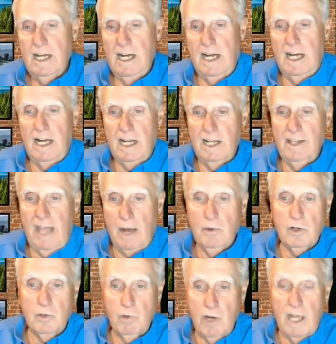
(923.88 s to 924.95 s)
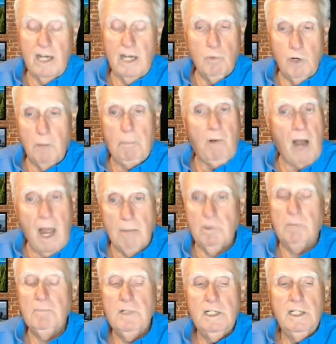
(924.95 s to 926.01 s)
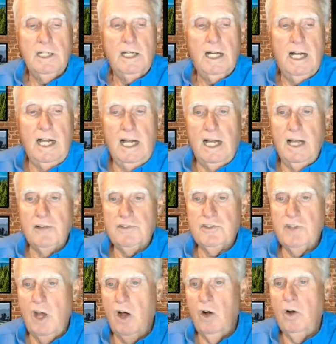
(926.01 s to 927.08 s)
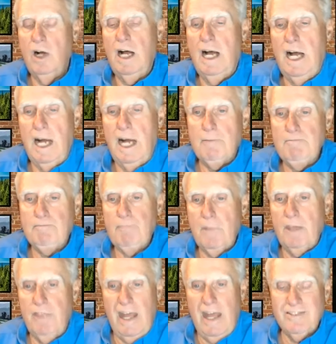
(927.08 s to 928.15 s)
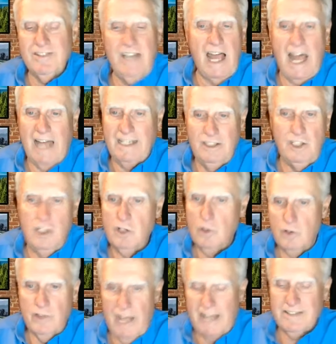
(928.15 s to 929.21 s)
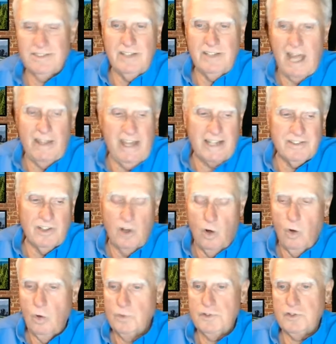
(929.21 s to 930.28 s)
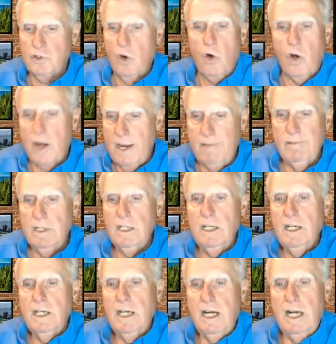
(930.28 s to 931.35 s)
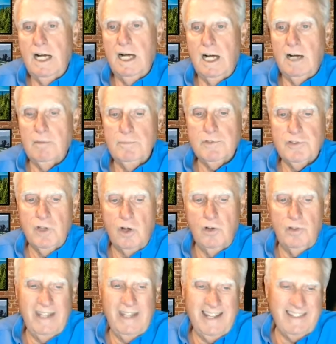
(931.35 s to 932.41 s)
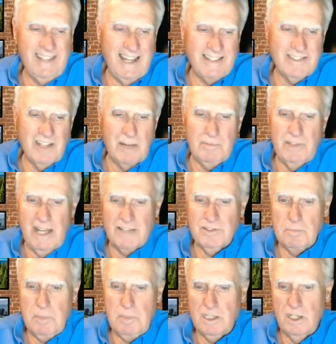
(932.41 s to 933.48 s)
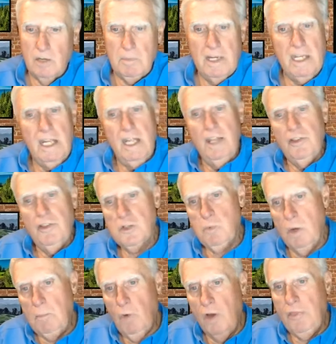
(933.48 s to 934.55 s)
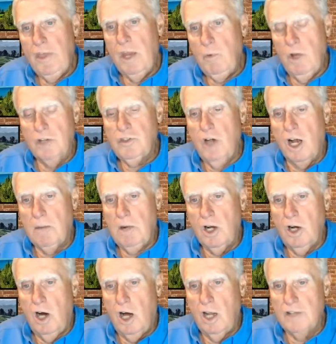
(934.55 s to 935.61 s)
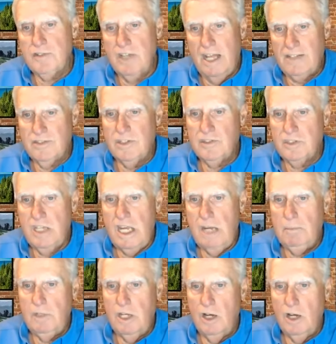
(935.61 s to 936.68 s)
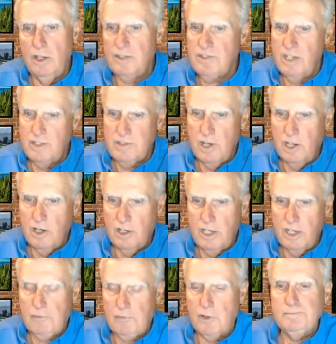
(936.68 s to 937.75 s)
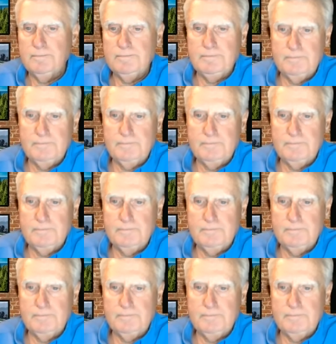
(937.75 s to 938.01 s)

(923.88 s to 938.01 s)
That created a real problem. That's not new. That's an old story. That's a big deal. But there's one more thing we have to talk about, Carlos, and that's this team deal. It's a little different.